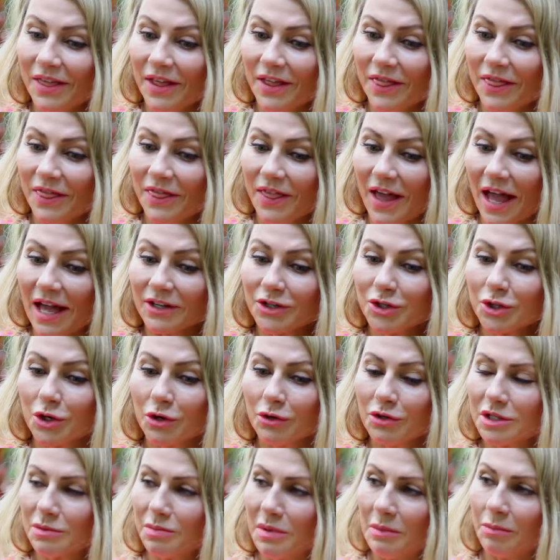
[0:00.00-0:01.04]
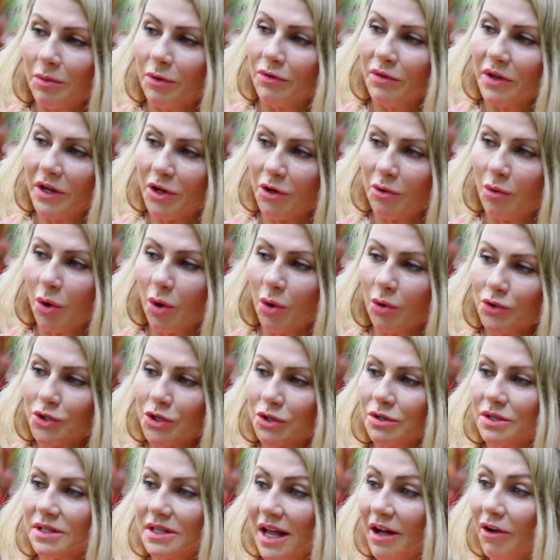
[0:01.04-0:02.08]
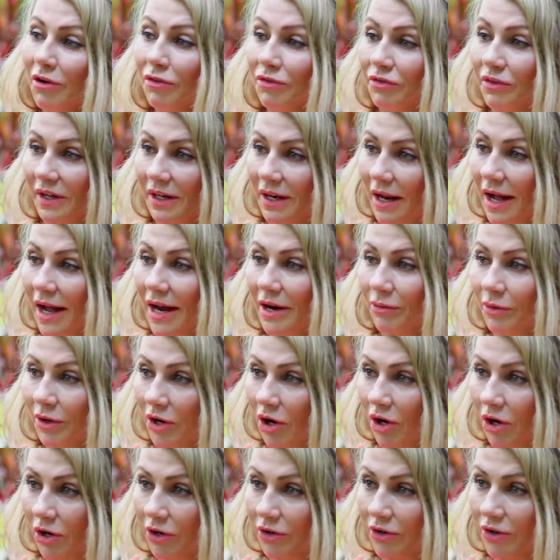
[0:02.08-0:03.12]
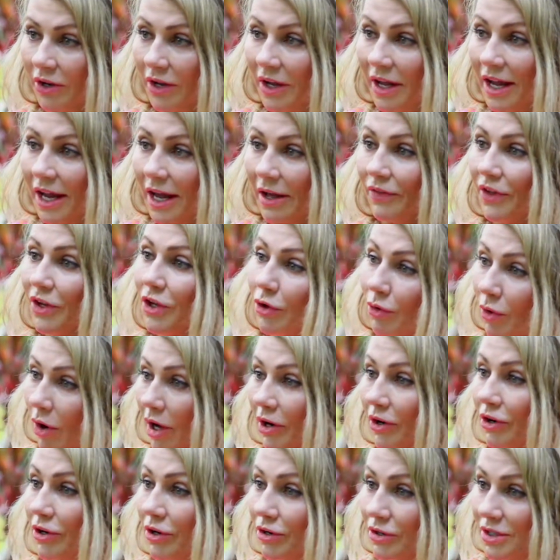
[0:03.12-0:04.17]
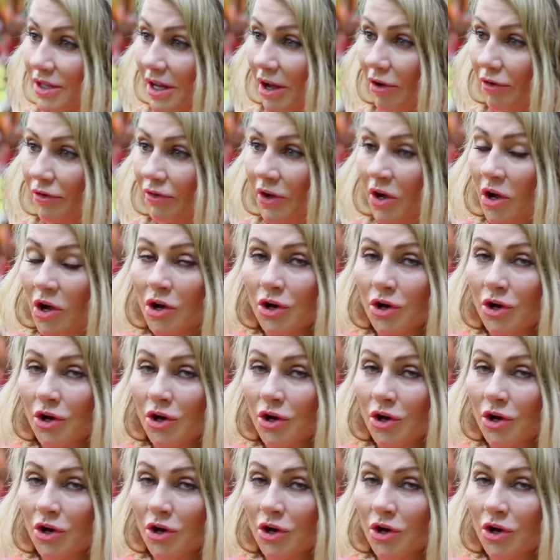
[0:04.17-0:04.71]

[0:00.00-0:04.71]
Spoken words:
that shows people that you hold yourself in high regard and that you honor yourself.